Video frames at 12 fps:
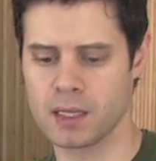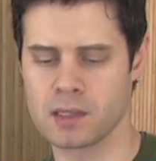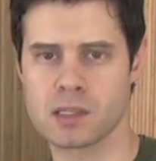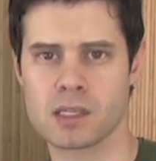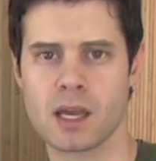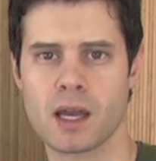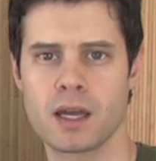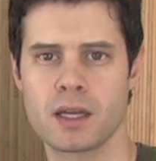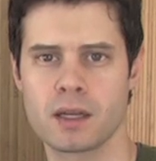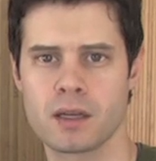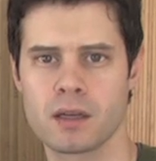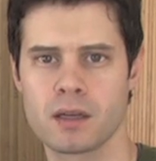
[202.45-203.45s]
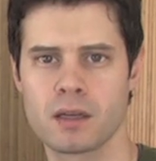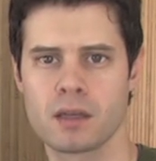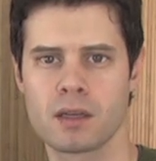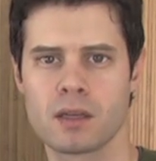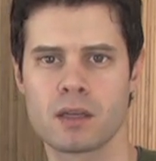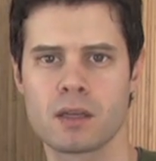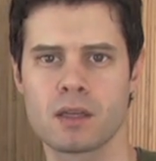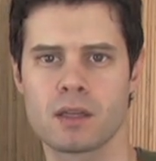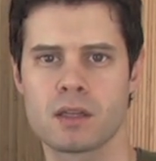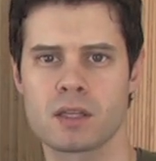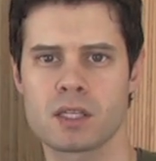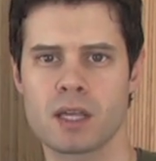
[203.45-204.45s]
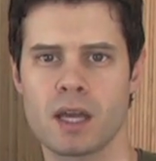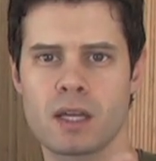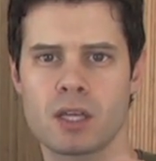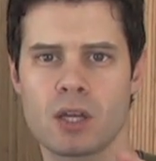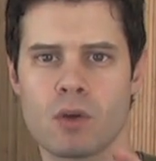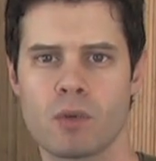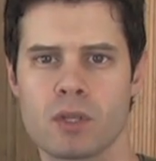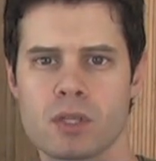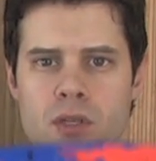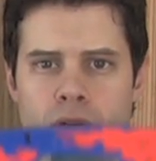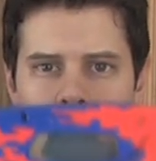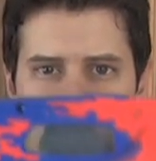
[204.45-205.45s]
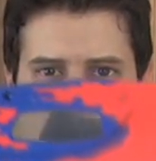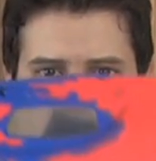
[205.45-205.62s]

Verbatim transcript: inside the side here where this little